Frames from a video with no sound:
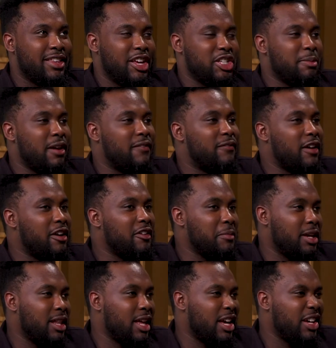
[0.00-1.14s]
used to make fun of me
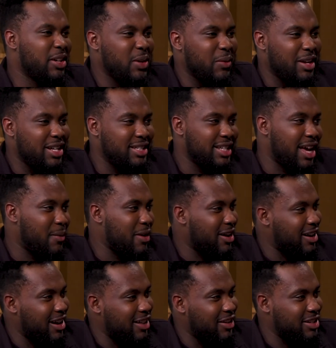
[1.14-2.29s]
like, ew, what is that? What
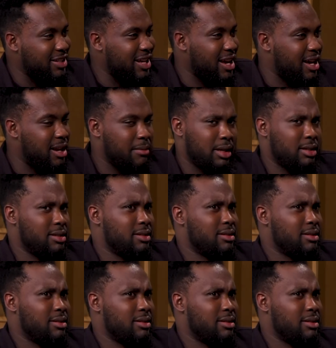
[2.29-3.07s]
color is that? And I'm like, this is